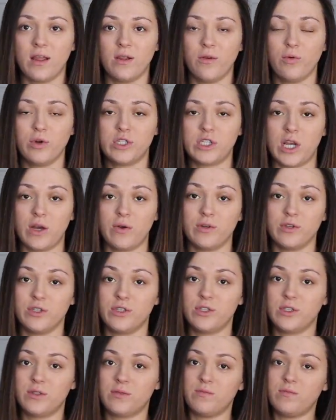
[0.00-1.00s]
which I
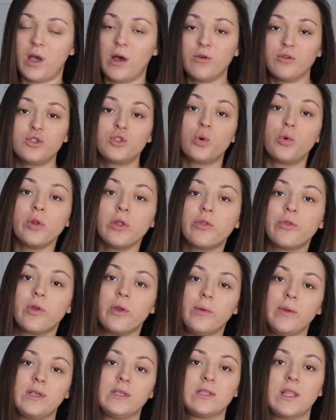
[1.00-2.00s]
was I was
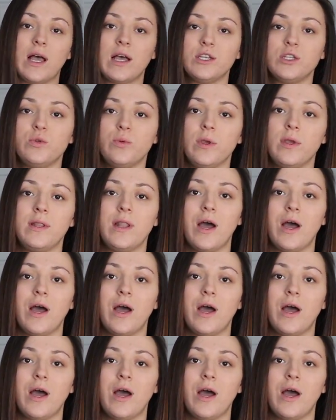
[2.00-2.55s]
23 weeks last week.